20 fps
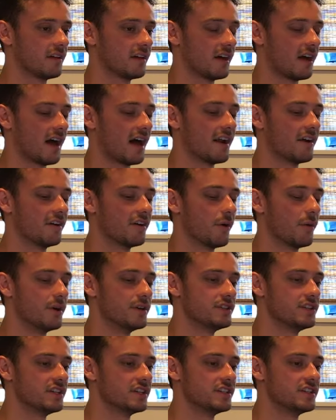don't know.
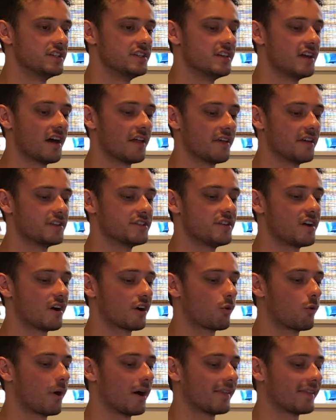It's not
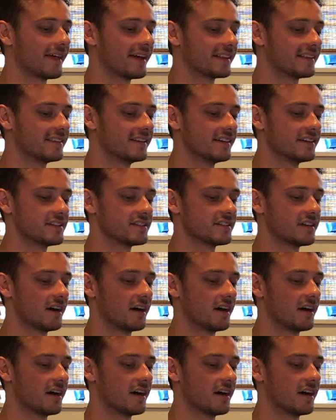quite like this.